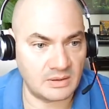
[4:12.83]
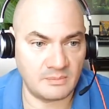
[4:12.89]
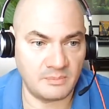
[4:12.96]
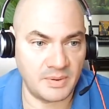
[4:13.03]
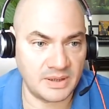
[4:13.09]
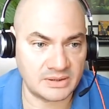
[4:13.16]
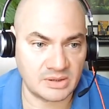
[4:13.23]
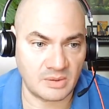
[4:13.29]

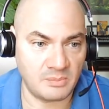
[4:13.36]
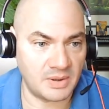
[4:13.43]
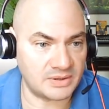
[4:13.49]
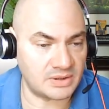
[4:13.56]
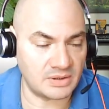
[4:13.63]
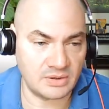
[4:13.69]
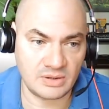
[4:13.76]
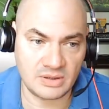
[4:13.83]
better, but
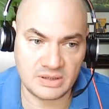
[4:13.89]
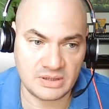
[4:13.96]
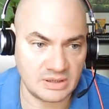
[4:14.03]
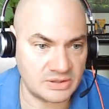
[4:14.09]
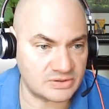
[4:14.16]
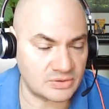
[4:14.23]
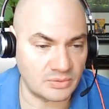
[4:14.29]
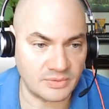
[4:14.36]

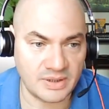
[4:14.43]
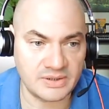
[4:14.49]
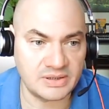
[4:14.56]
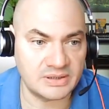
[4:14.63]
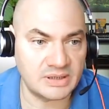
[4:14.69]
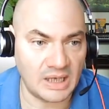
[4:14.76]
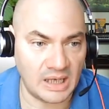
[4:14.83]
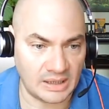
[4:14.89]
it's already
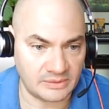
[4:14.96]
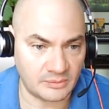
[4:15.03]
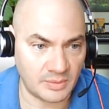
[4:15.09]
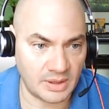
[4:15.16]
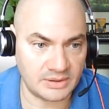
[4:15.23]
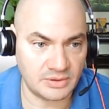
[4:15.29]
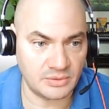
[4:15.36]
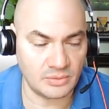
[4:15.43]
done,
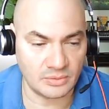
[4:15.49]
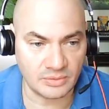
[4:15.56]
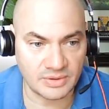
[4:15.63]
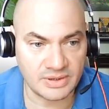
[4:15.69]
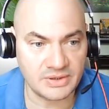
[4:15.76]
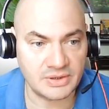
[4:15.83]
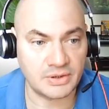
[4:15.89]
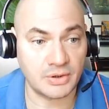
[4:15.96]
right? You're
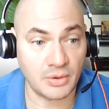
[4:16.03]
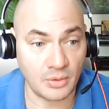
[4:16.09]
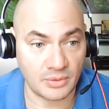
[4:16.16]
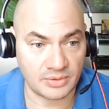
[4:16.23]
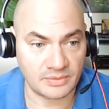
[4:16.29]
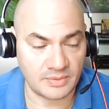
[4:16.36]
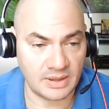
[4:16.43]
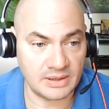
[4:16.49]
already cured,
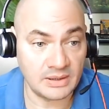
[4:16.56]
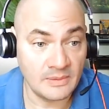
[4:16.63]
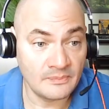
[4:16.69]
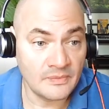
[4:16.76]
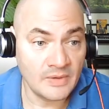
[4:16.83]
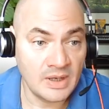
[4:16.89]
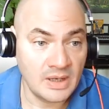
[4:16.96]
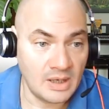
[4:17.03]
right?
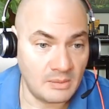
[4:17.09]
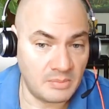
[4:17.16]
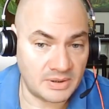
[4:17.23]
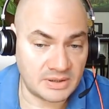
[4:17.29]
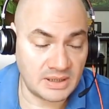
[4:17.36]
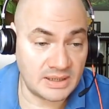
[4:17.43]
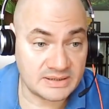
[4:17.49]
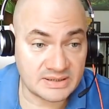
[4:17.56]
But
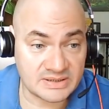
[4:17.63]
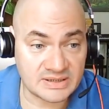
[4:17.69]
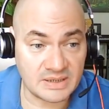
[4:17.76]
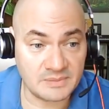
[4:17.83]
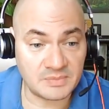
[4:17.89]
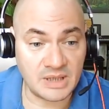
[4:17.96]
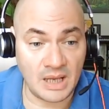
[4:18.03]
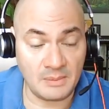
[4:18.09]
at the same
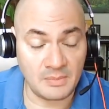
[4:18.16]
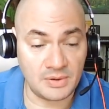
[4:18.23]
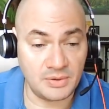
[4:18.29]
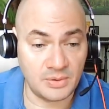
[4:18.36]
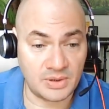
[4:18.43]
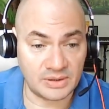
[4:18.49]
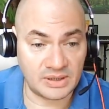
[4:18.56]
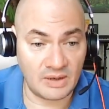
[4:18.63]
time, you
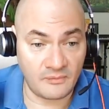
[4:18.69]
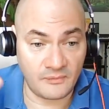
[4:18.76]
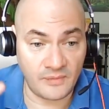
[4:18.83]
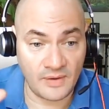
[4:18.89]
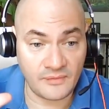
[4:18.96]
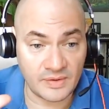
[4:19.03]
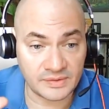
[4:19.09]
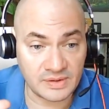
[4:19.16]
can have
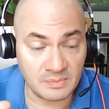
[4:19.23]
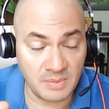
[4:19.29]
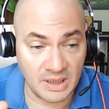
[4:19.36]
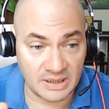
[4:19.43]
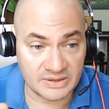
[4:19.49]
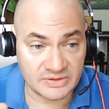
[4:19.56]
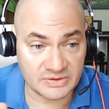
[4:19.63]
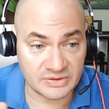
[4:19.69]

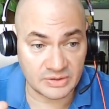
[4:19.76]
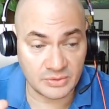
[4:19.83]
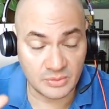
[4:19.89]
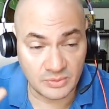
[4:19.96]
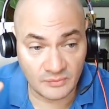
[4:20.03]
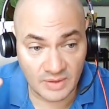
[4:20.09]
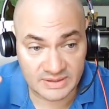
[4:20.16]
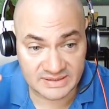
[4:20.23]
$500 that you
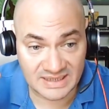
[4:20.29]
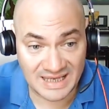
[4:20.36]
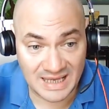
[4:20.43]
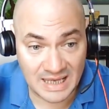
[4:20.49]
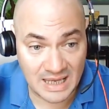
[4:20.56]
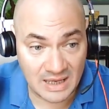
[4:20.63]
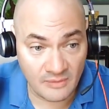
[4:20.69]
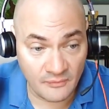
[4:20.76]
invest
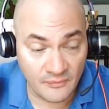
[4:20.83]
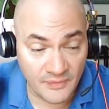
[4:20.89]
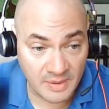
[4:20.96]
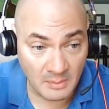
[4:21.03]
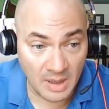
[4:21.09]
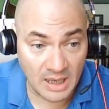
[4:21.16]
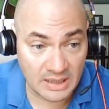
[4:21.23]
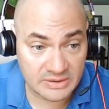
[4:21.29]
every
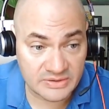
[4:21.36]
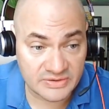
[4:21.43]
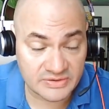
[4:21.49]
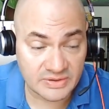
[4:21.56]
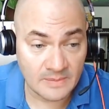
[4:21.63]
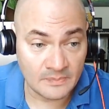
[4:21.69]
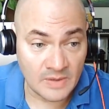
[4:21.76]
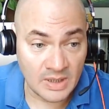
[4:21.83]
month
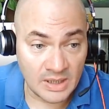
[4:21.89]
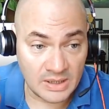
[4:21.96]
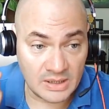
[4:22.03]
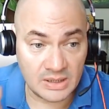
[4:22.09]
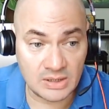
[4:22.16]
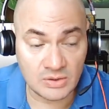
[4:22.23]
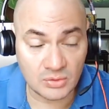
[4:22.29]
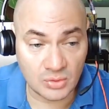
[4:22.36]

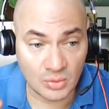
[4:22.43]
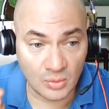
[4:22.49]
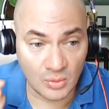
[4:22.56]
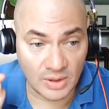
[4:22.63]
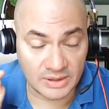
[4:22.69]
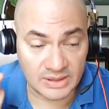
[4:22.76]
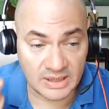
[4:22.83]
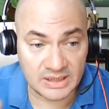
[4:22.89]
into
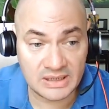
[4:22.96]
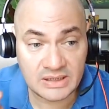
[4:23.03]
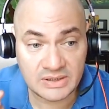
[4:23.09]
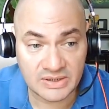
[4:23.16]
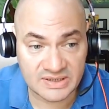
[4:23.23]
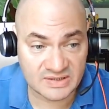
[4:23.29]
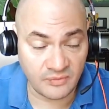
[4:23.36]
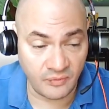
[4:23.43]
an
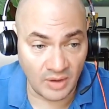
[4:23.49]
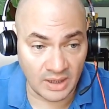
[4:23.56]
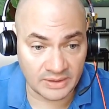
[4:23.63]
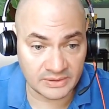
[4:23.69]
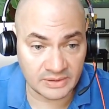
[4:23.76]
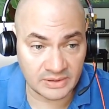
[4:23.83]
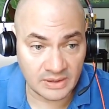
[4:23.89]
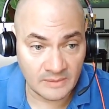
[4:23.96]
index fund,